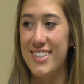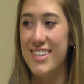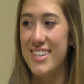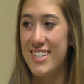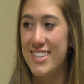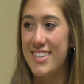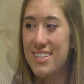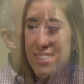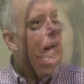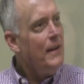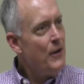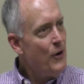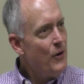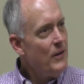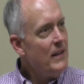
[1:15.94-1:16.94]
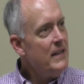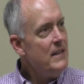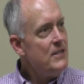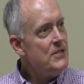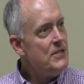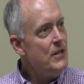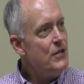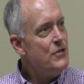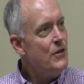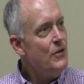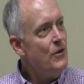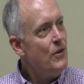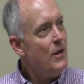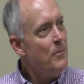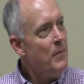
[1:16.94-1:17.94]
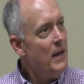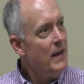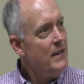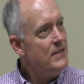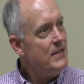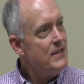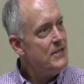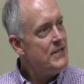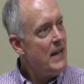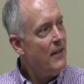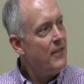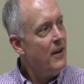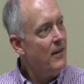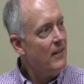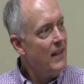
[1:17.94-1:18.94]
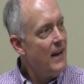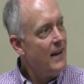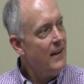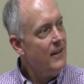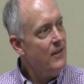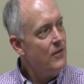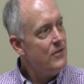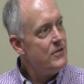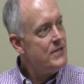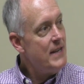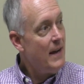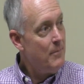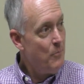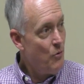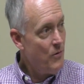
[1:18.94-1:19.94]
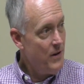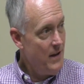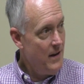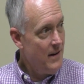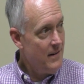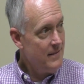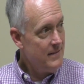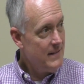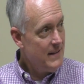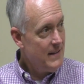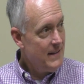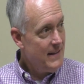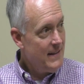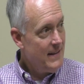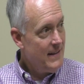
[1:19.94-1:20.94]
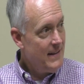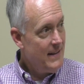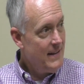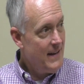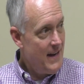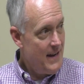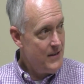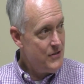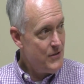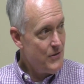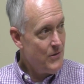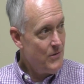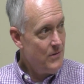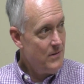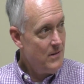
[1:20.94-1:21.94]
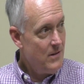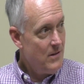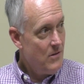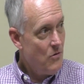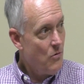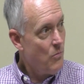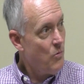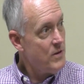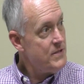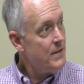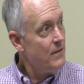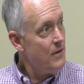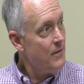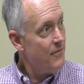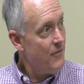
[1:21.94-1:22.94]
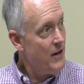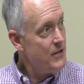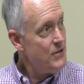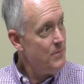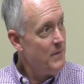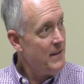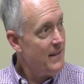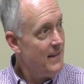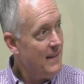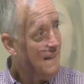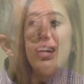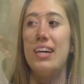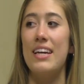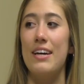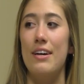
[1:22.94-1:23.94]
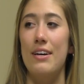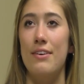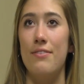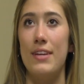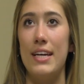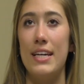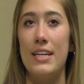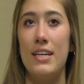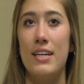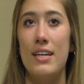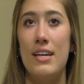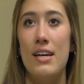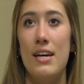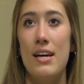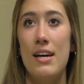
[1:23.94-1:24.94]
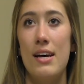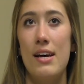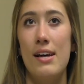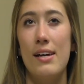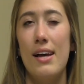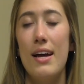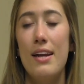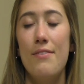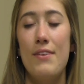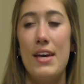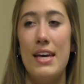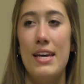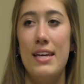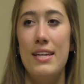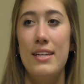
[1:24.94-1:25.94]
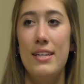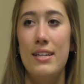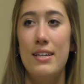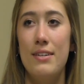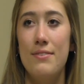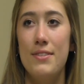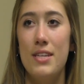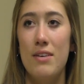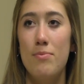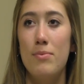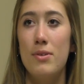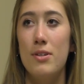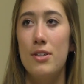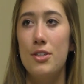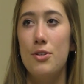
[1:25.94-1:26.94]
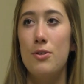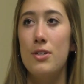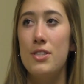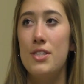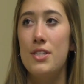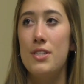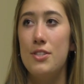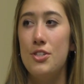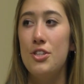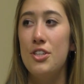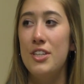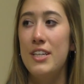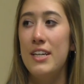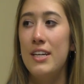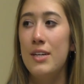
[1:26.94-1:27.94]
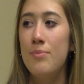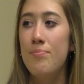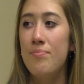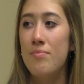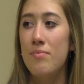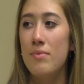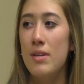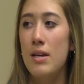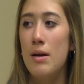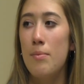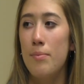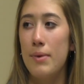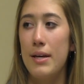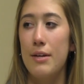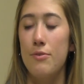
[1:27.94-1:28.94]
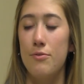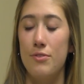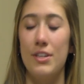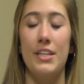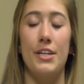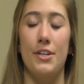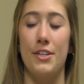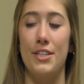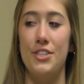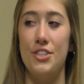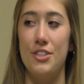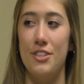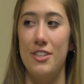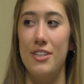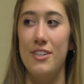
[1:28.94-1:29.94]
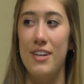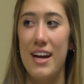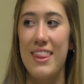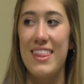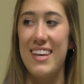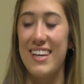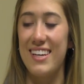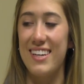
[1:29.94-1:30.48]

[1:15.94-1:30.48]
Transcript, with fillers: You made an early decision. You committed to South Carolina your sophomore year yes. in high school. Um, or was it your freshman? Beginning of like... Kind of end of sophomore towards junior year, like really early junior year, I think.